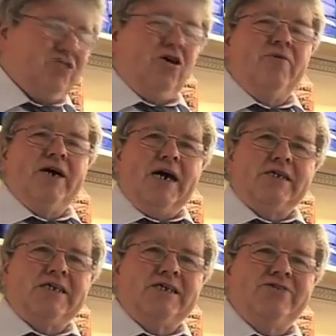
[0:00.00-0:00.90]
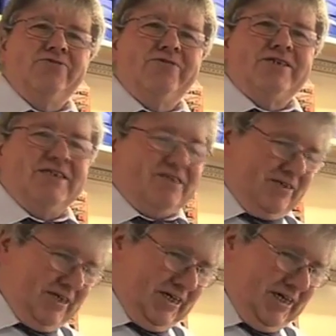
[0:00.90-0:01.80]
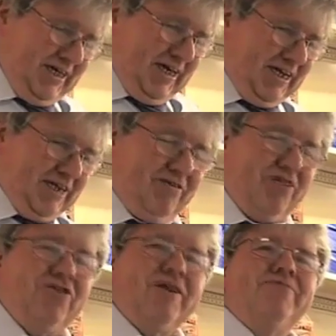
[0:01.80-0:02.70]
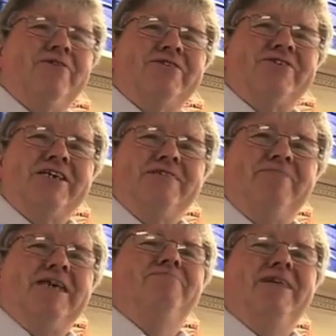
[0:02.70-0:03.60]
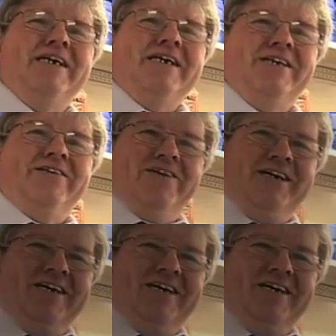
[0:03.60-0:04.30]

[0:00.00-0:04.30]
cowboy hats and suits, and they were all running up down the street, bang bang, you know.